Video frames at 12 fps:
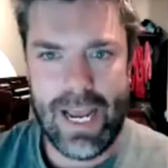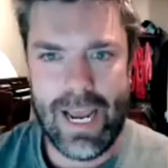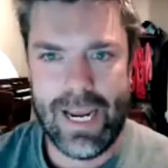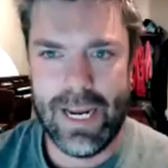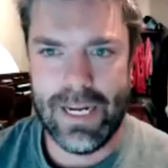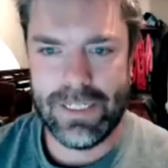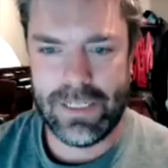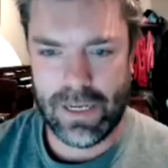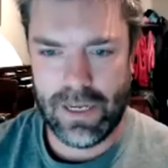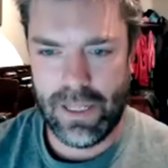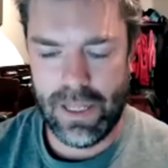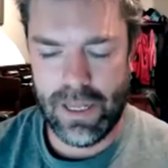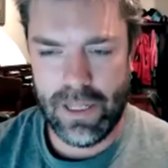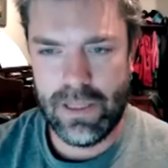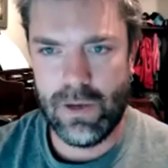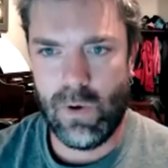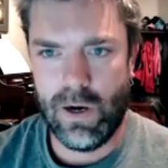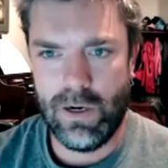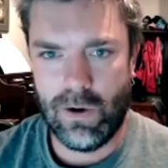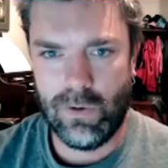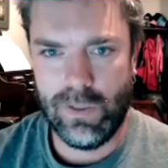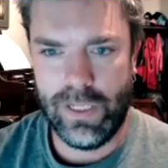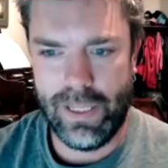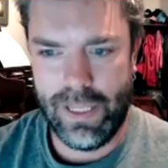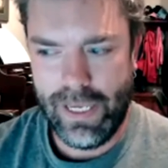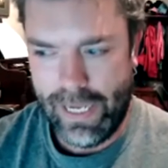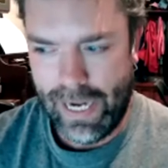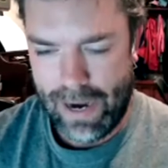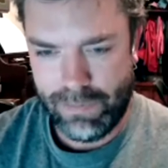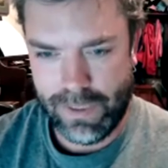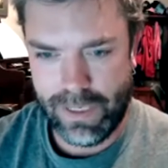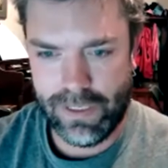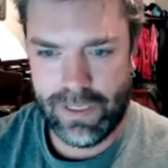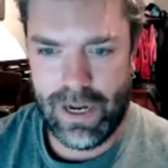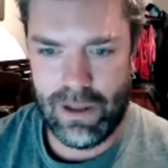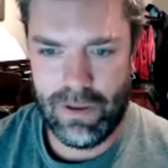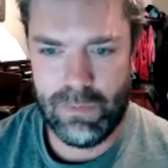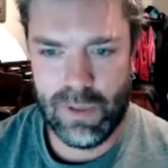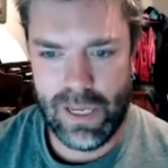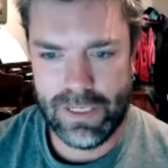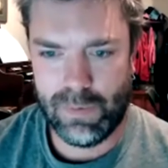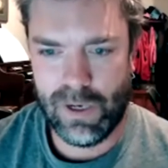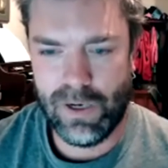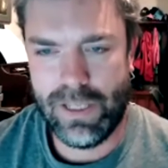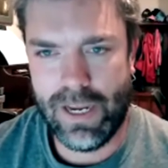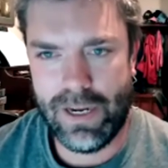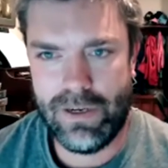is the one and only the captain Kelly Blake's birthday.